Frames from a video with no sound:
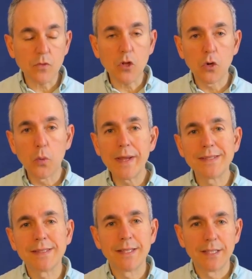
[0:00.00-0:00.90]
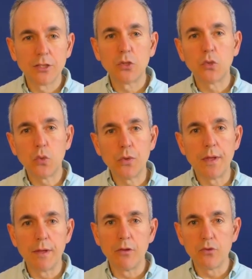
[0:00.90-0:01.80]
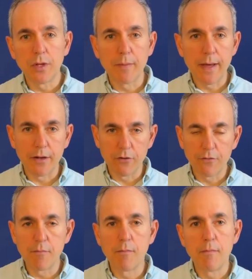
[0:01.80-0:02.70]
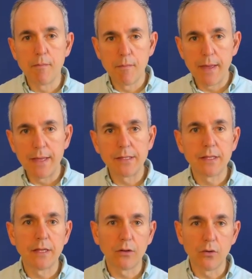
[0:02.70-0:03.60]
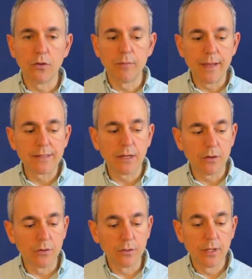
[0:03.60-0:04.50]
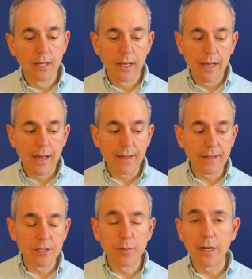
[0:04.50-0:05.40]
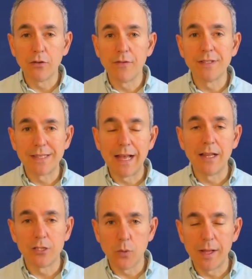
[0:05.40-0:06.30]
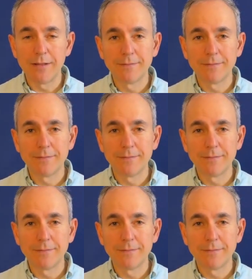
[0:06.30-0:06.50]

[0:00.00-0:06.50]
rest to the usual pattern of bass and chord, bass and chord, and that's part of the style as well.